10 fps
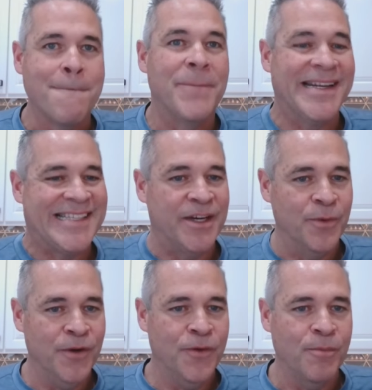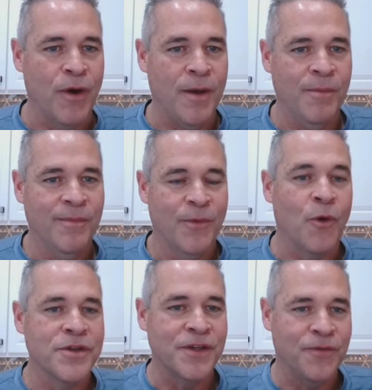But is it a rear foot problem,
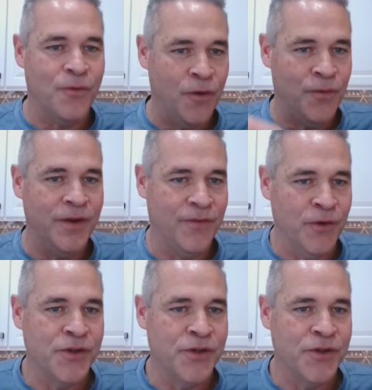or is it a forefoot